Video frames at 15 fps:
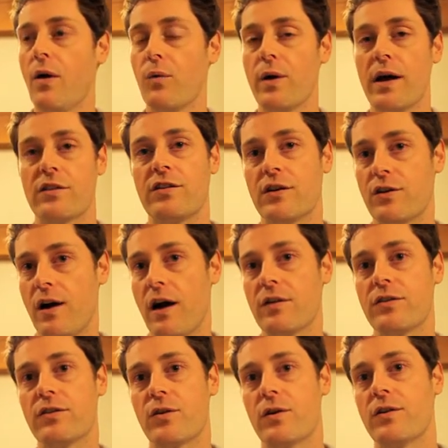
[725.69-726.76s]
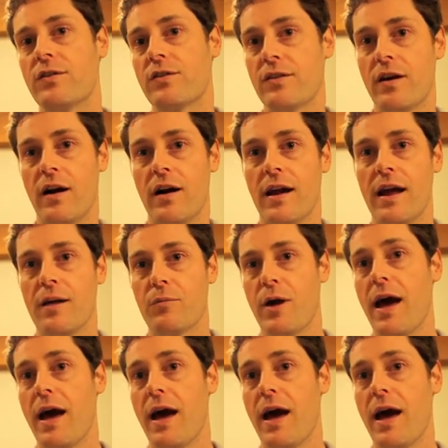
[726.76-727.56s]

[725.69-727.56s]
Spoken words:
we actually crowdsourced our name.